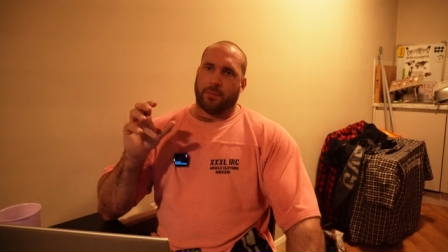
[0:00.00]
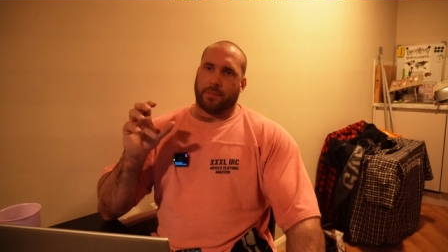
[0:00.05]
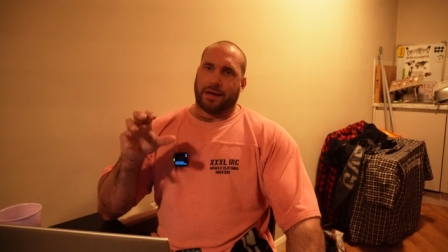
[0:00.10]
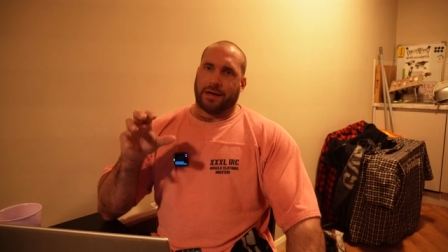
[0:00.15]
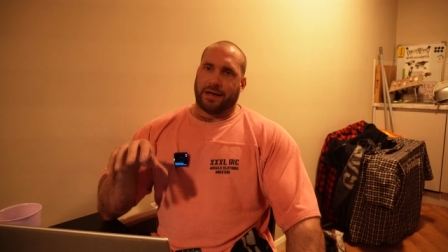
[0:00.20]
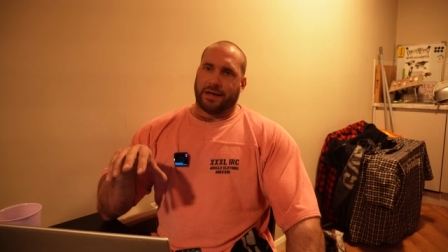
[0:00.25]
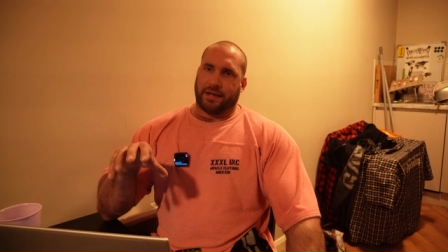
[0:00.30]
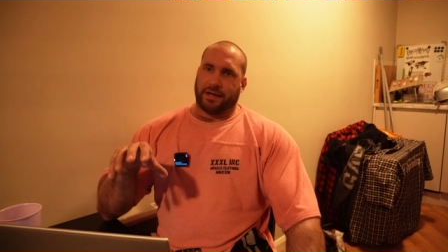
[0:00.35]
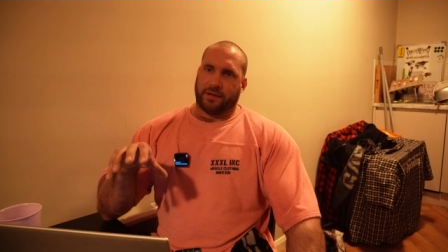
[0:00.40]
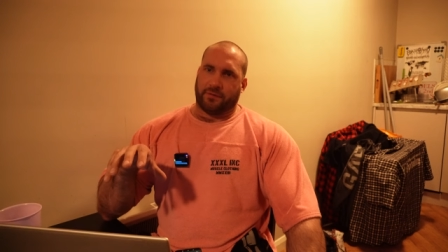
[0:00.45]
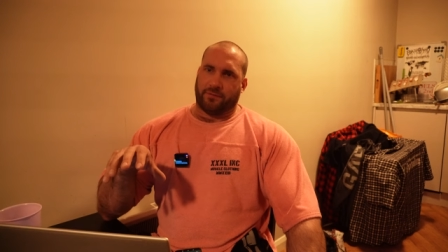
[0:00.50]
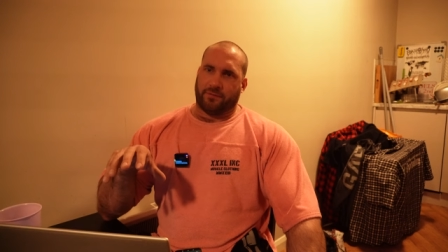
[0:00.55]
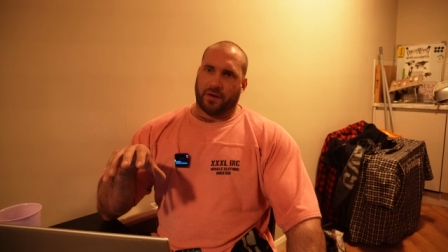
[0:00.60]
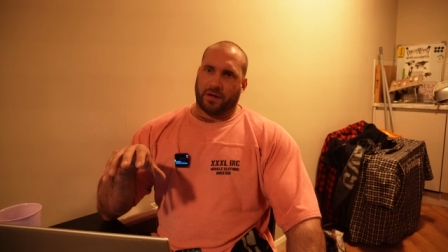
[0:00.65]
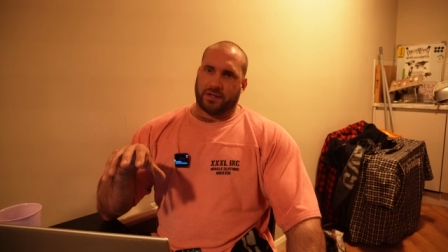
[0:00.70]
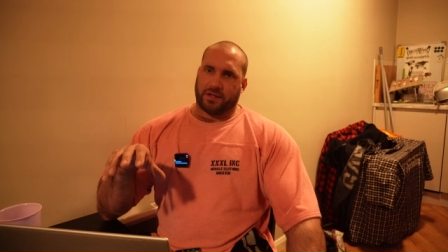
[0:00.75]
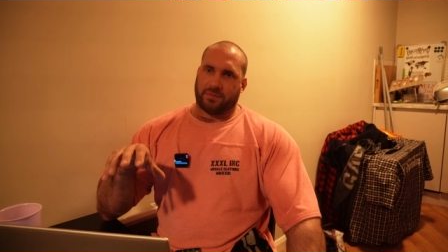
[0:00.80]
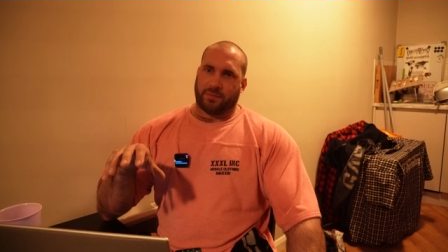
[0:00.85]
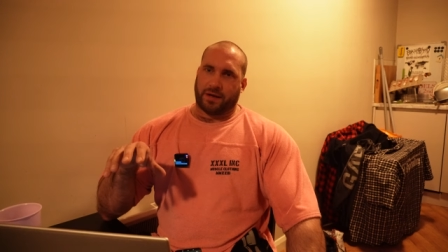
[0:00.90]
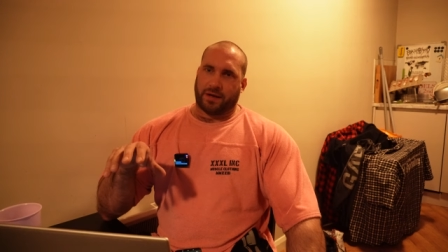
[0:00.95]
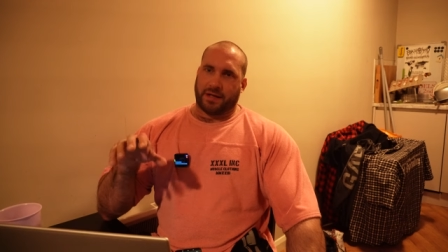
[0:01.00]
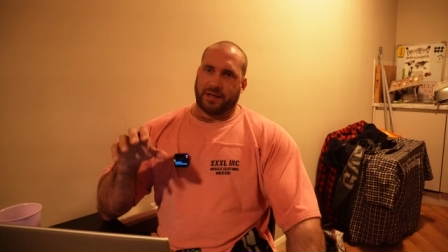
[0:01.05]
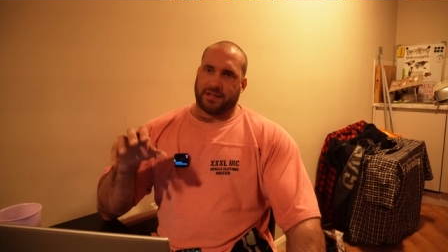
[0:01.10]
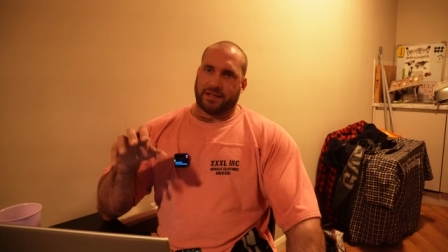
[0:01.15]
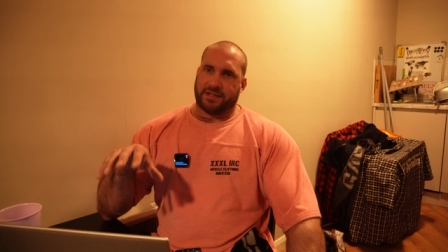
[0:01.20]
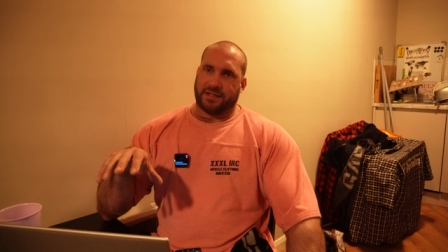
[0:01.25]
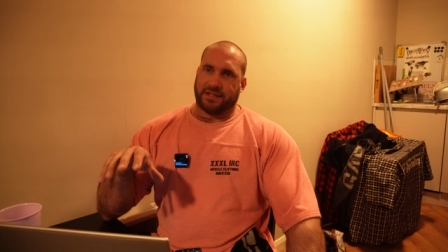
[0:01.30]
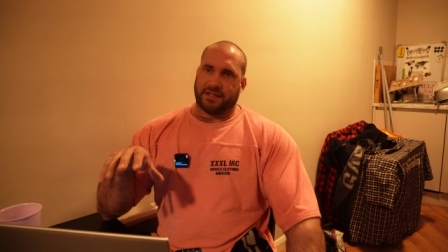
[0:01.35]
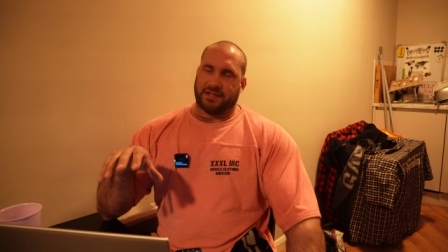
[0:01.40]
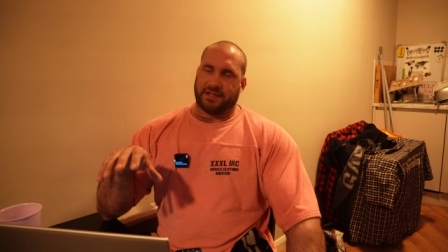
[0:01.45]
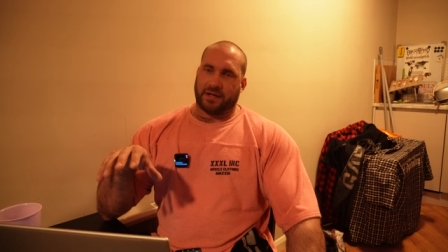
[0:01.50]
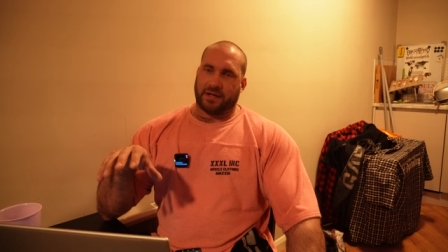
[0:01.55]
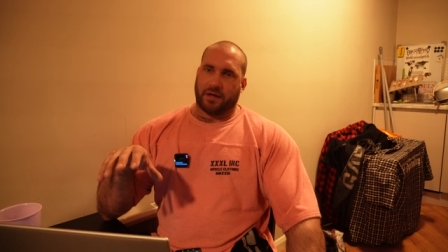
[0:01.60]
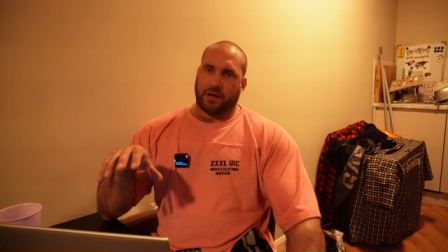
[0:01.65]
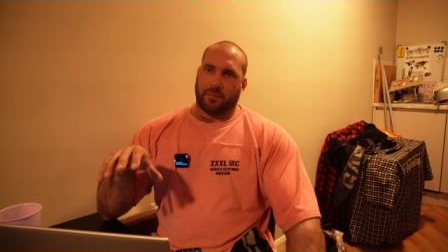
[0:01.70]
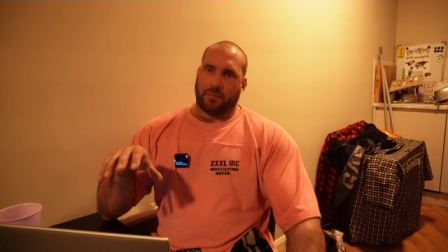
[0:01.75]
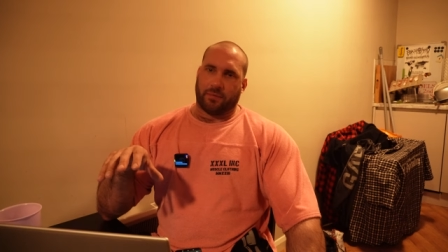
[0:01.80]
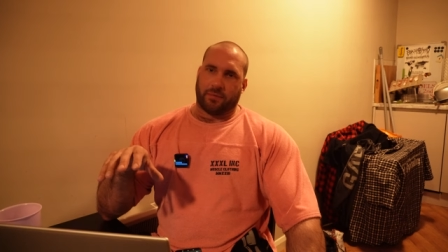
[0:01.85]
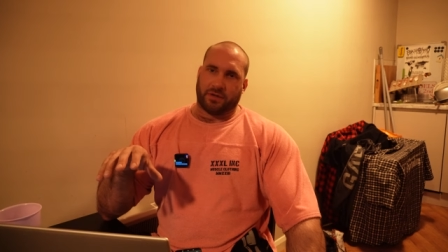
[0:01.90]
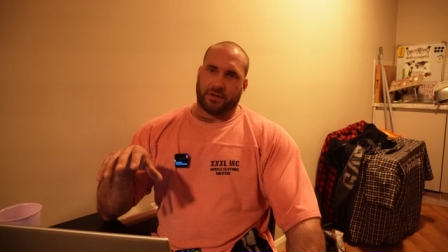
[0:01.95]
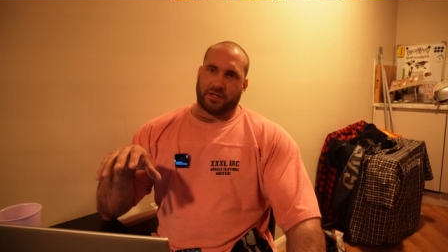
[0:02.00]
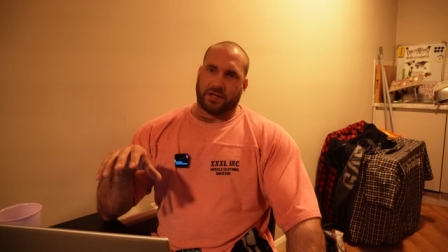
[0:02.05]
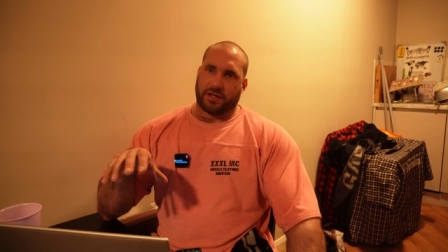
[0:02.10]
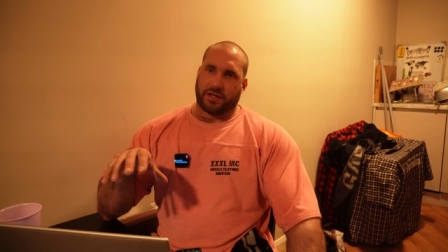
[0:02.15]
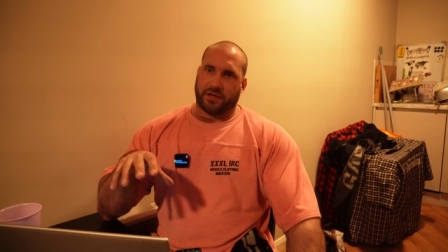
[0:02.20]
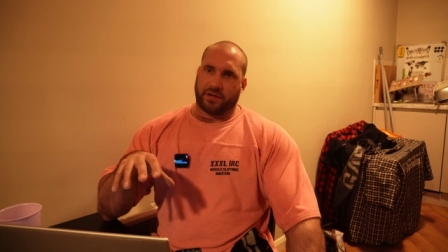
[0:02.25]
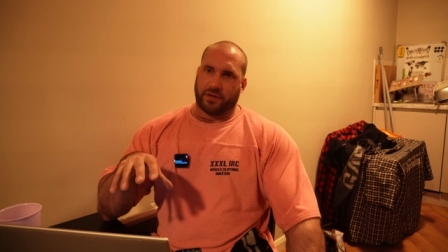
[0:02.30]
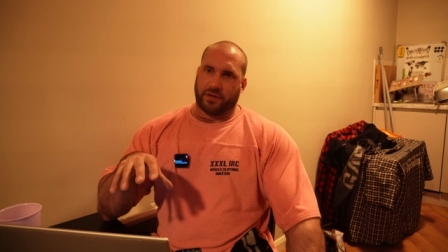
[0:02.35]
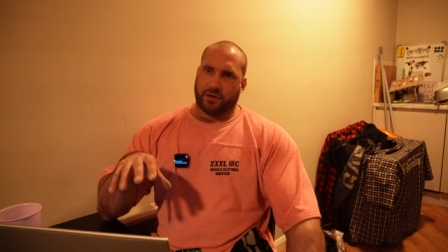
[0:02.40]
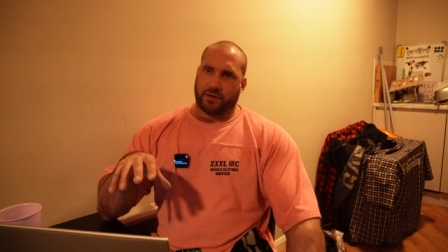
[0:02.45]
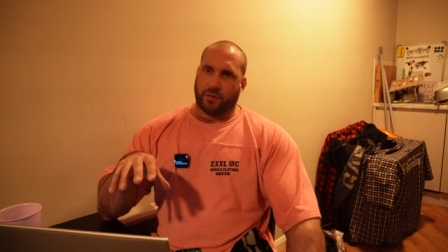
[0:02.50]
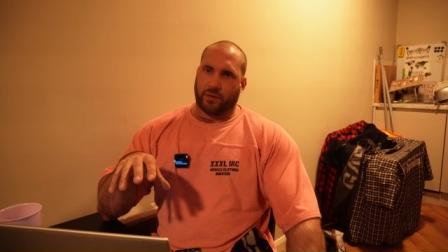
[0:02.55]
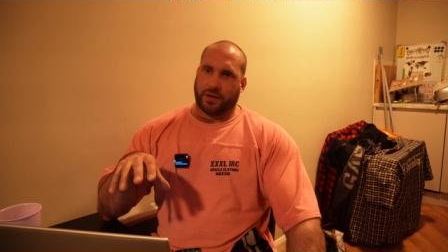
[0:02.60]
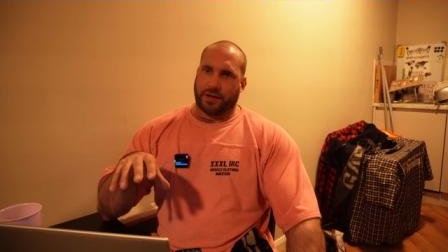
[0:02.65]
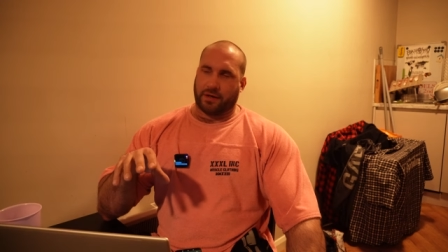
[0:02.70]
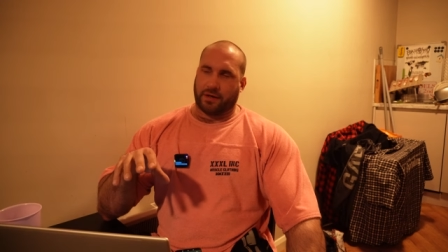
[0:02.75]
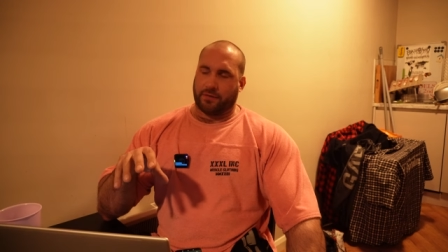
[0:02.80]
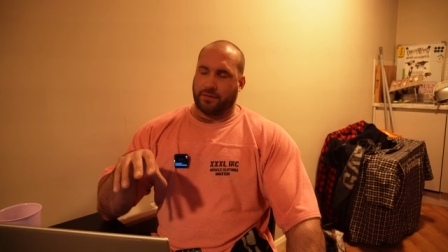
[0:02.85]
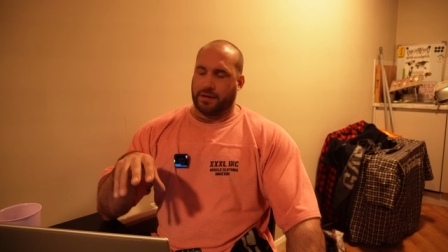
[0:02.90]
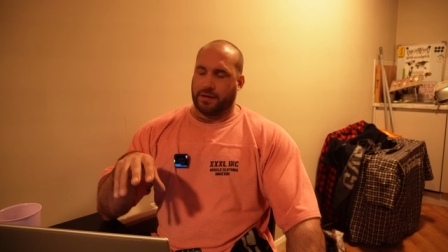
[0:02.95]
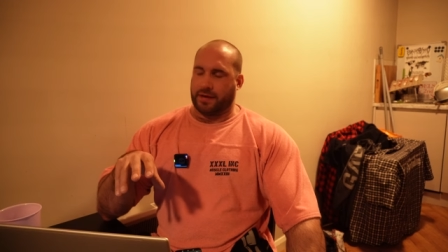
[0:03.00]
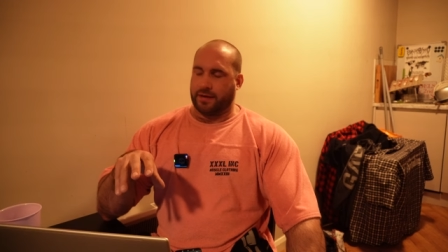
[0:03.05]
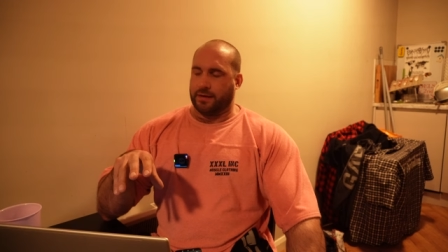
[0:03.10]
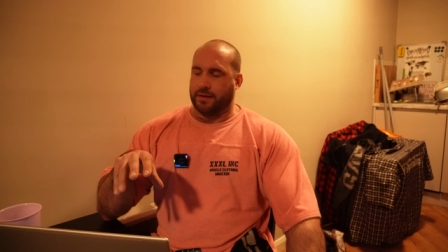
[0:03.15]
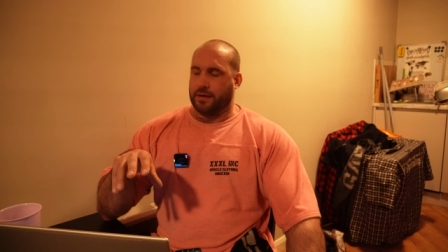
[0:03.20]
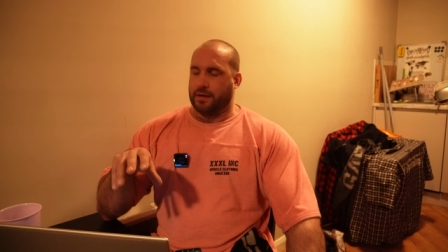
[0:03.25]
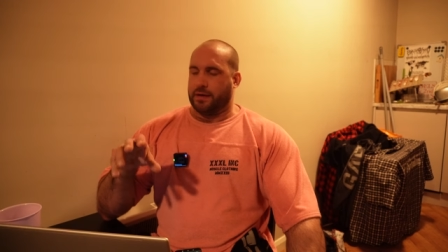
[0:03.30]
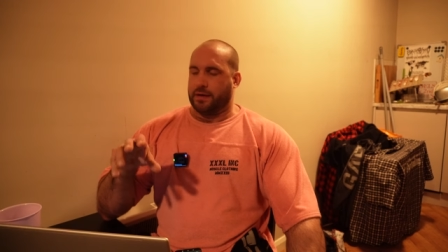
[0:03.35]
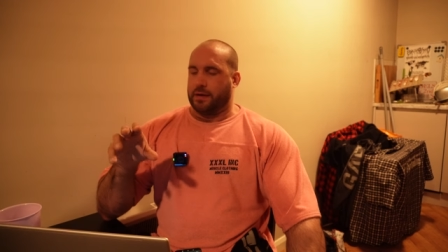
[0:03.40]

plan it in the first place set it up which they can do quicker and then